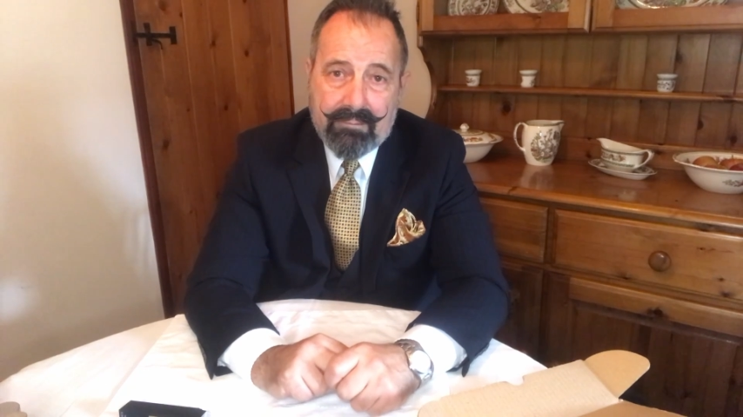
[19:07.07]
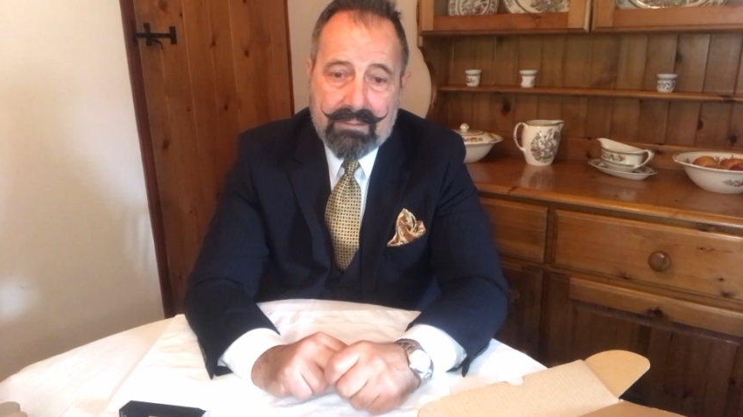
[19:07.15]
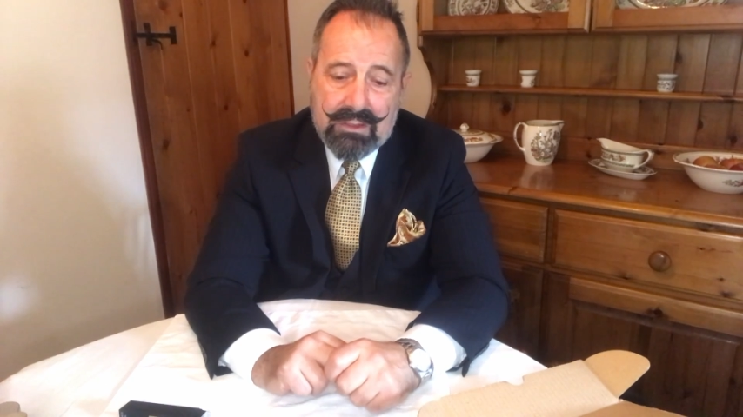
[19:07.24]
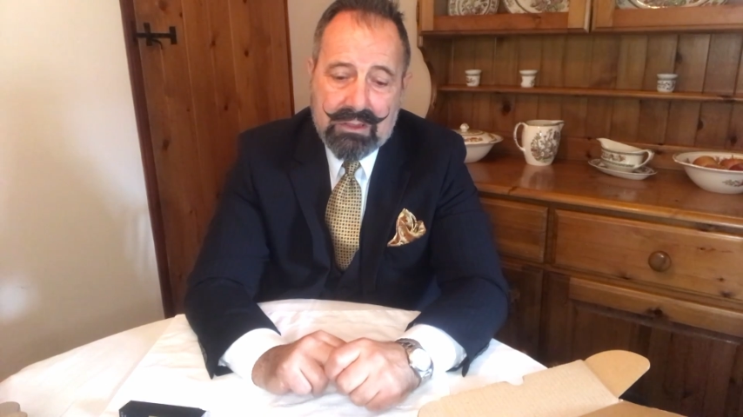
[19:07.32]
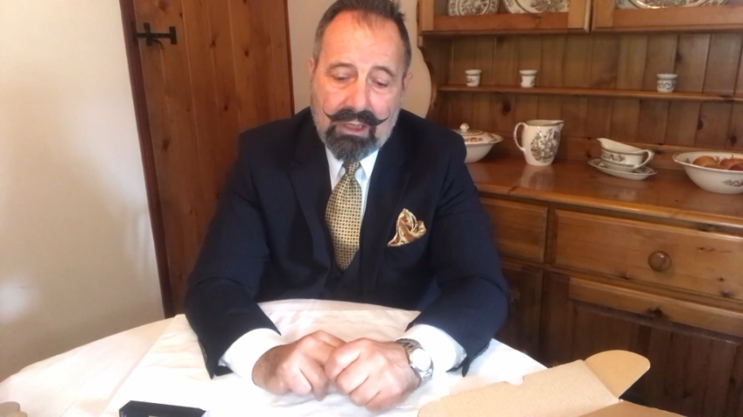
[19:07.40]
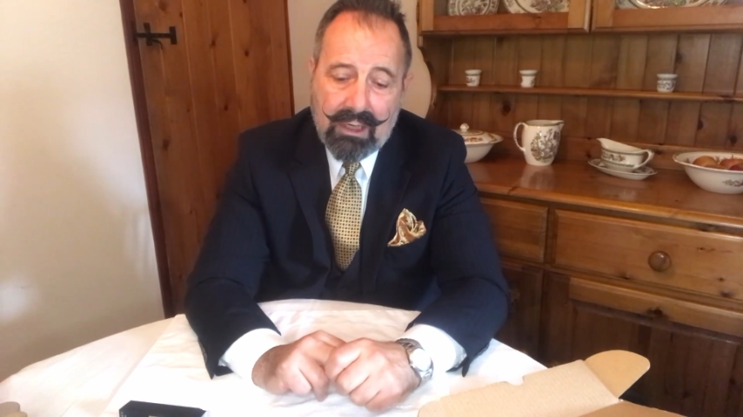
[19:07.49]

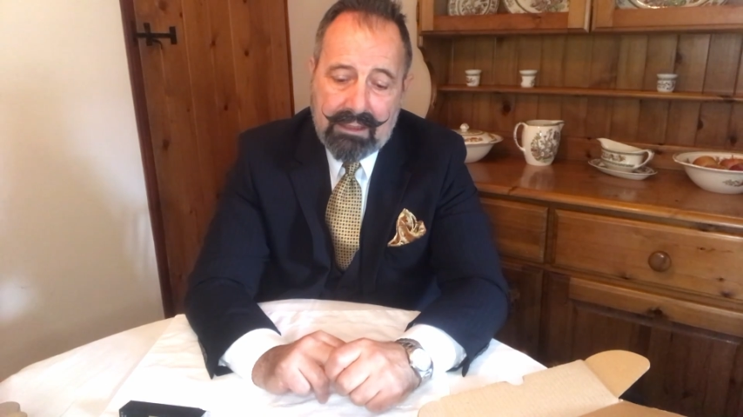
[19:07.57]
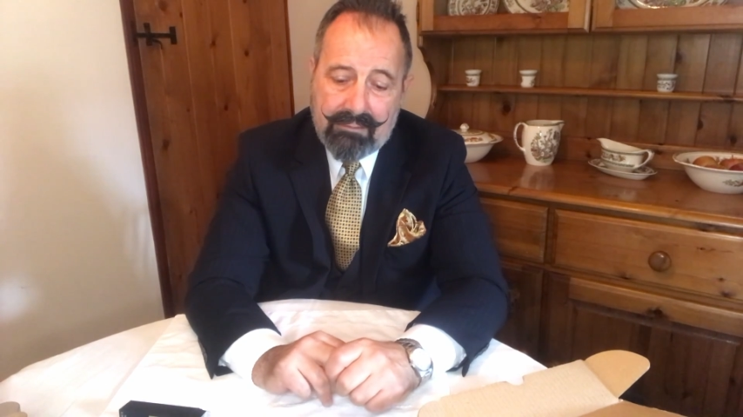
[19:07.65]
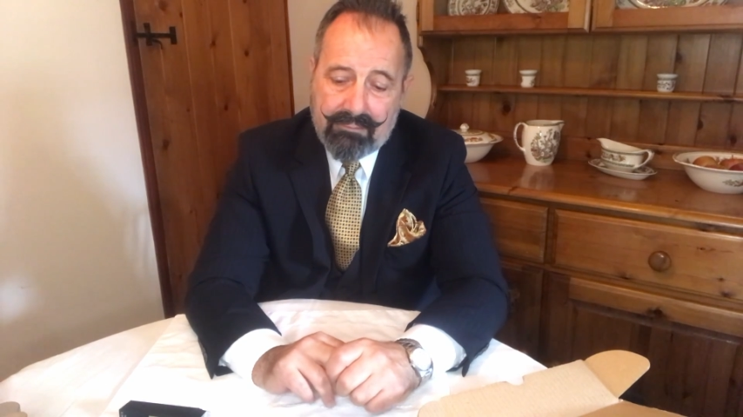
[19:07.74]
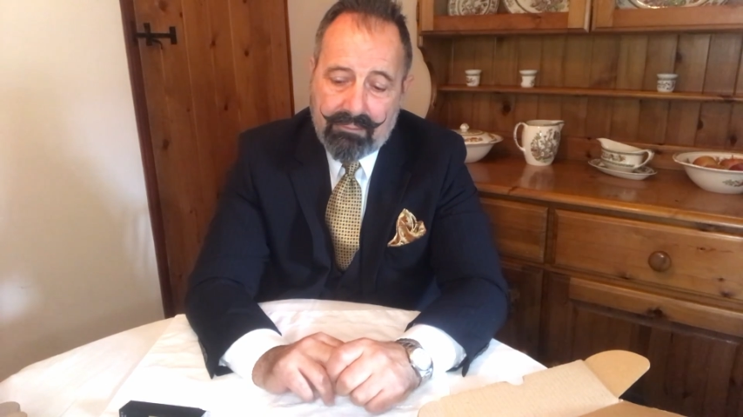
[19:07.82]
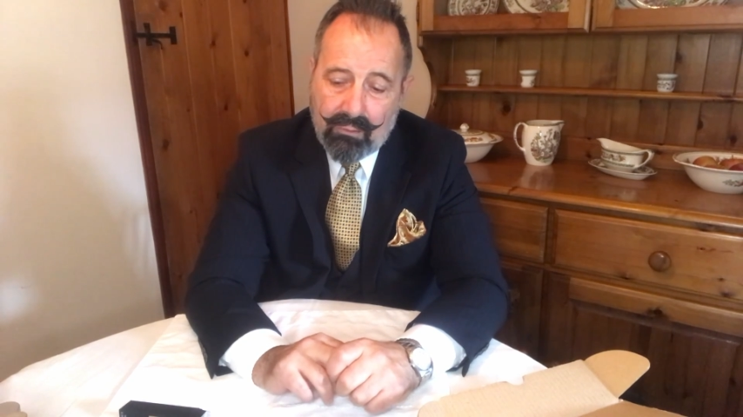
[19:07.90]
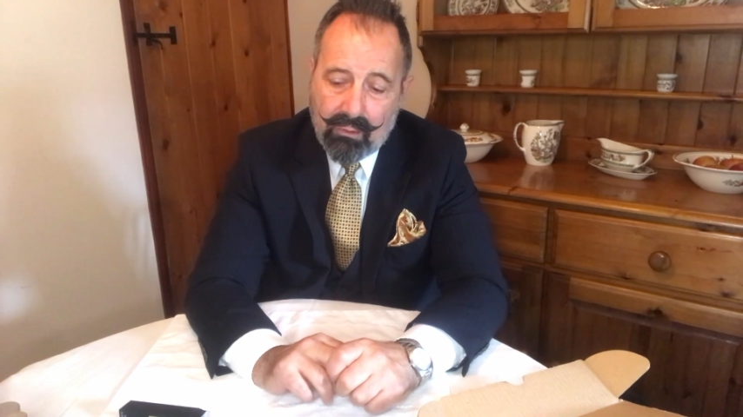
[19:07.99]
slightly
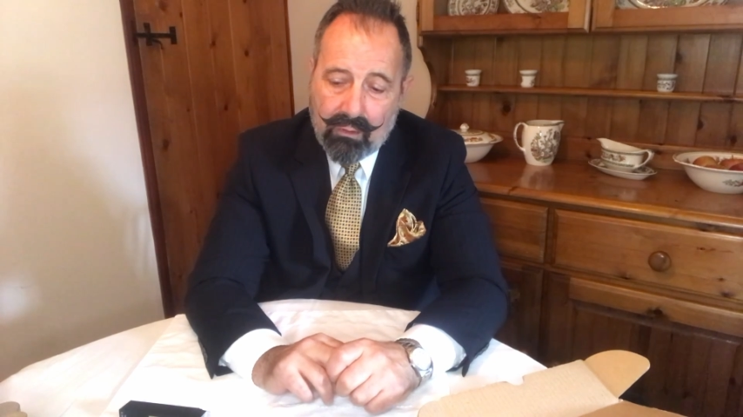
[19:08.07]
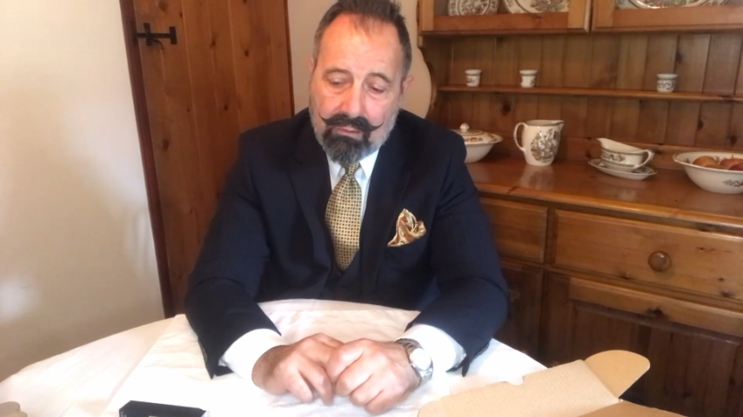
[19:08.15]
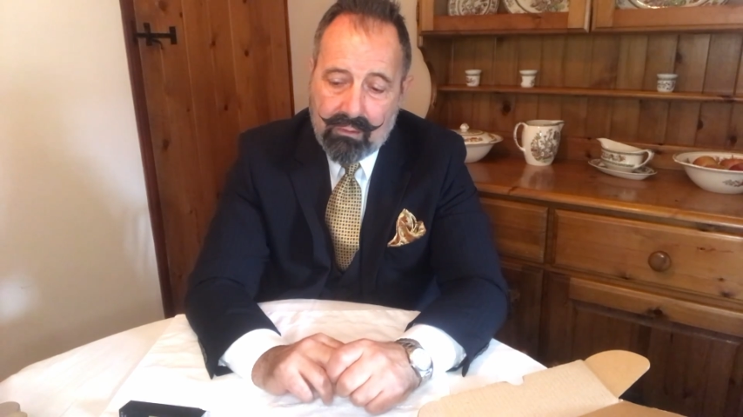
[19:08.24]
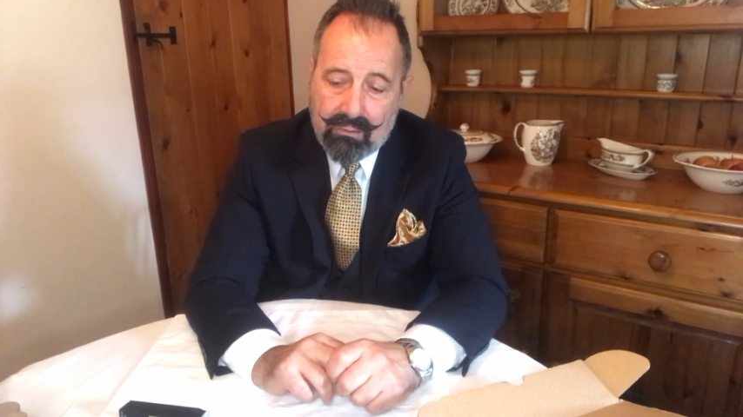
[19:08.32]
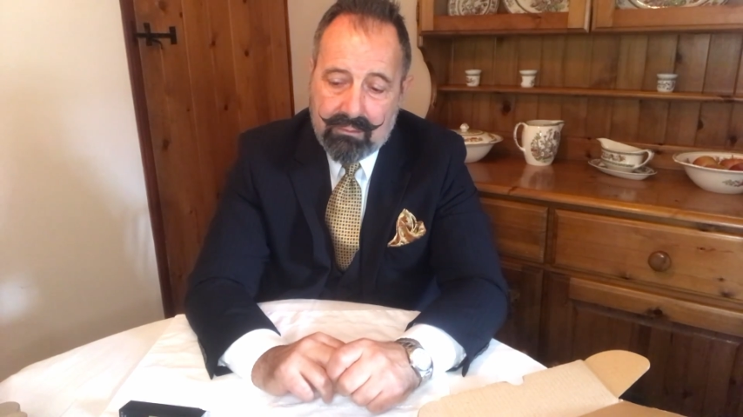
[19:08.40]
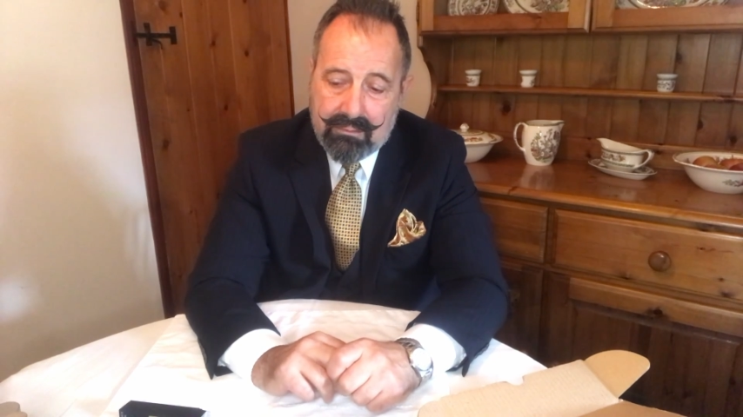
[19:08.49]

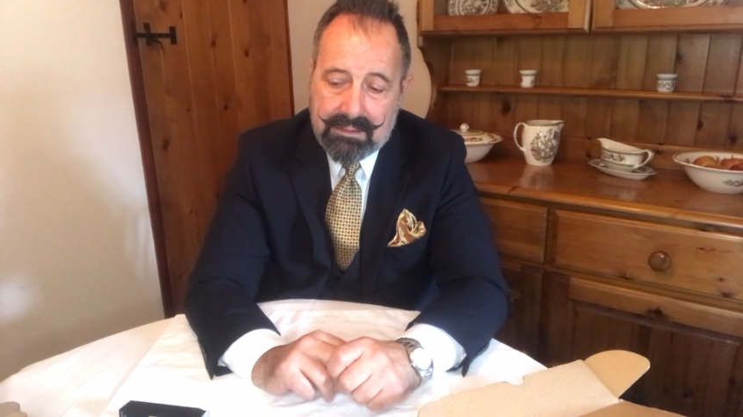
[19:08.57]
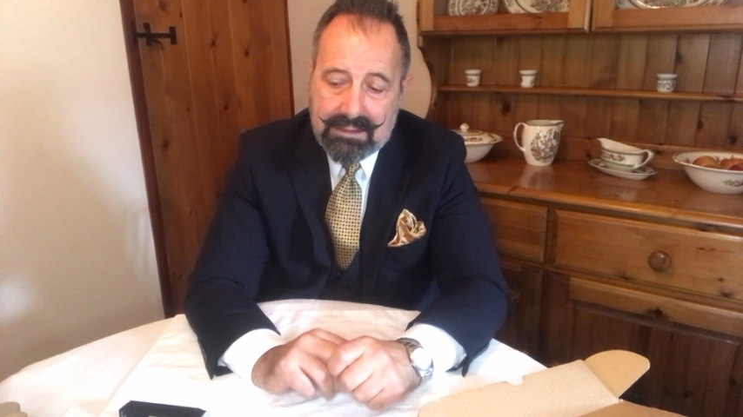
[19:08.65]
floral.